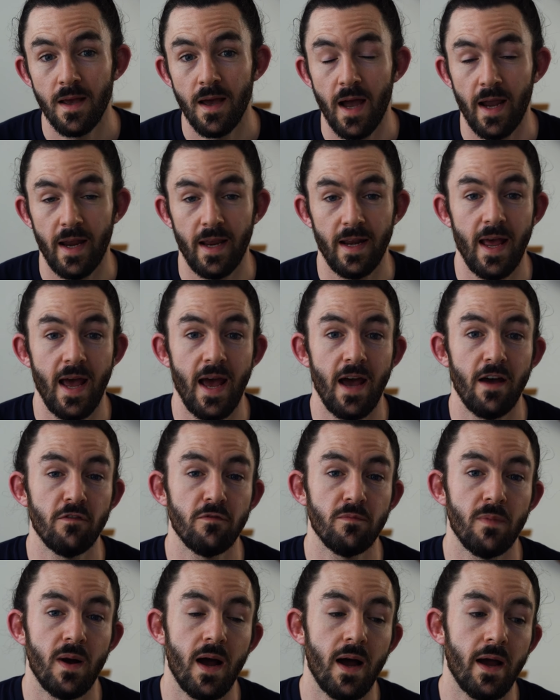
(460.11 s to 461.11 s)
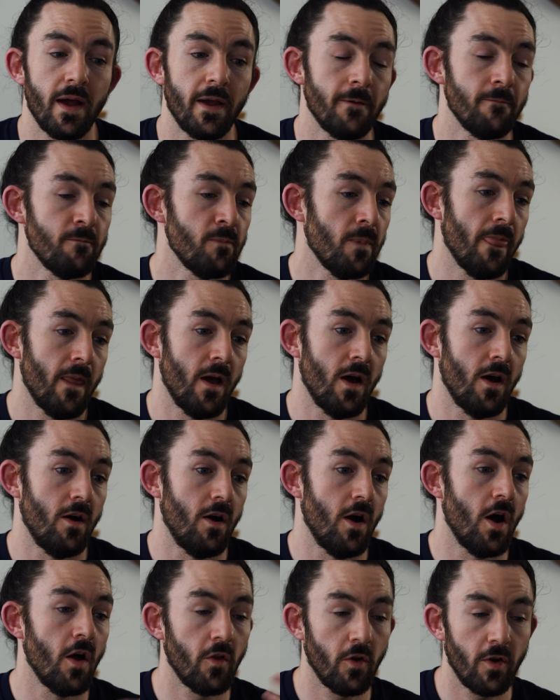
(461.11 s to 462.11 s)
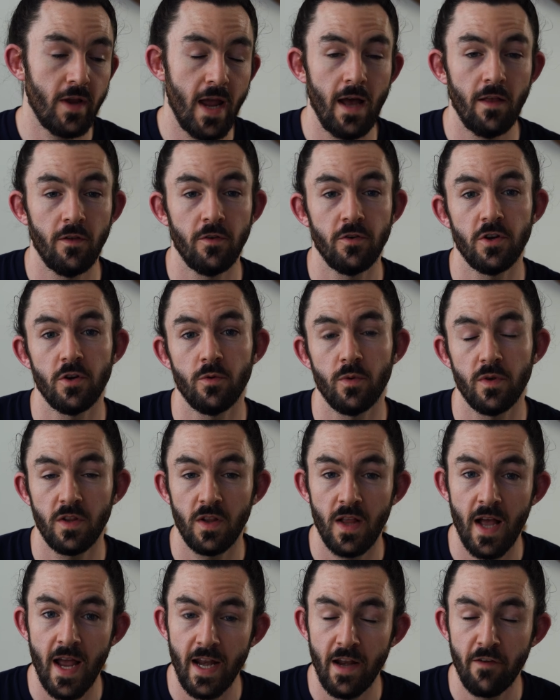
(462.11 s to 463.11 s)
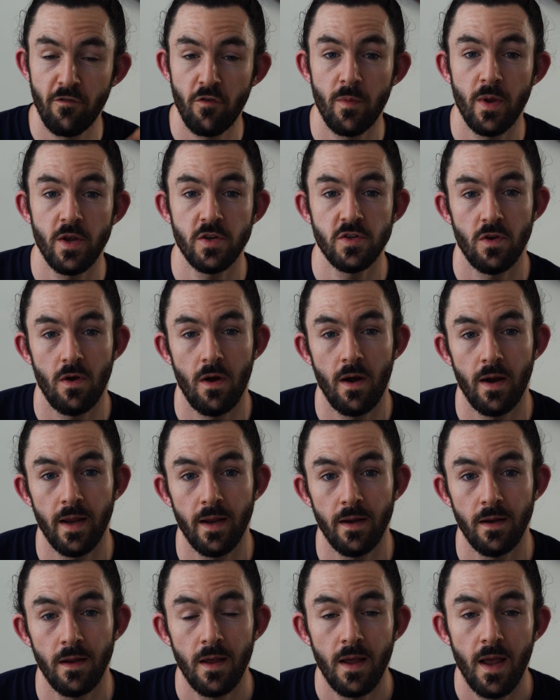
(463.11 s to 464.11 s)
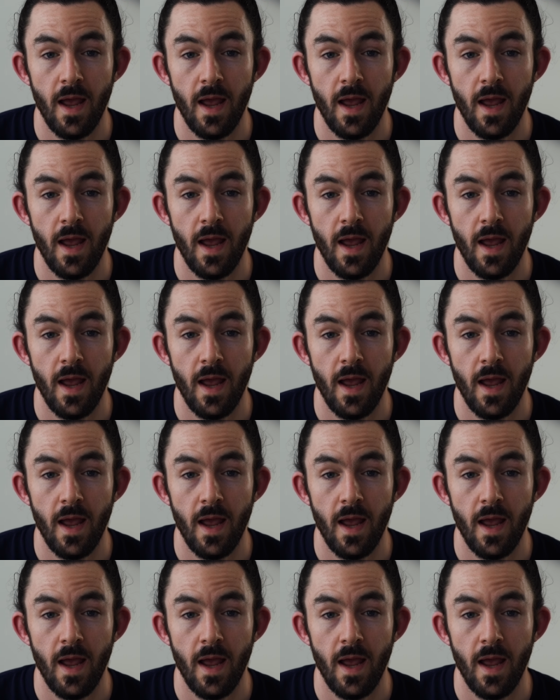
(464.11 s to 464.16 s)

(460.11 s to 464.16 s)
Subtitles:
I can have my other calendar with client information on it,